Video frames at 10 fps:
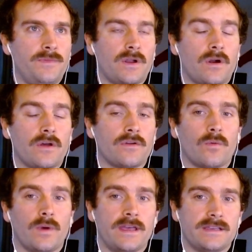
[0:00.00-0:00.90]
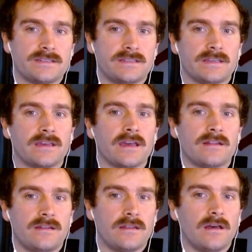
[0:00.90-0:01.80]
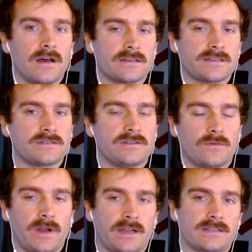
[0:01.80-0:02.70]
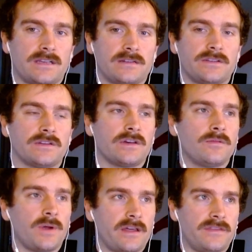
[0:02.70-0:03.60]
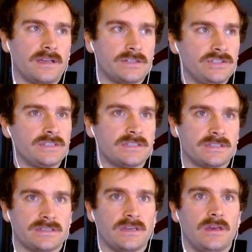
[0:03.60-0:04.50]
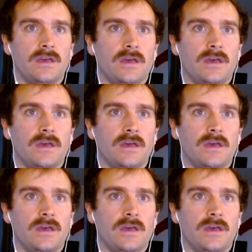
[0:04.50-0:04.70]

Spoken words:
there are other ways to get us to reconcile to the good, but I think Jesus